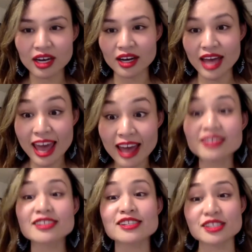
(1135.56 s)

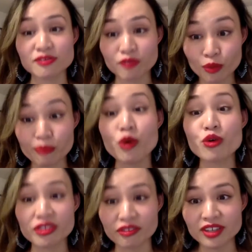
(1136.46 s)
and for
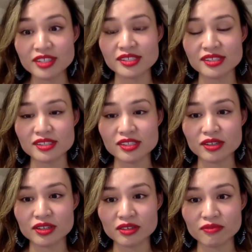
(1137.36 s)
both of us
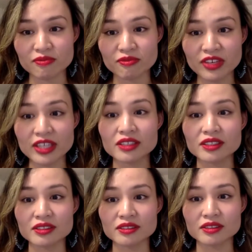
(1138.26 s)
to
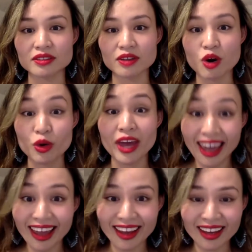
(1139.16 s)
feel
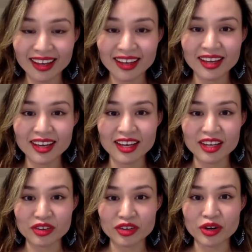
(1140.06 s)
okay,
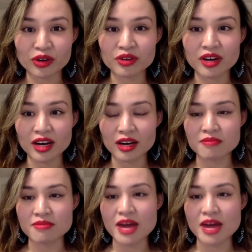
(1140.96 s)
you know? I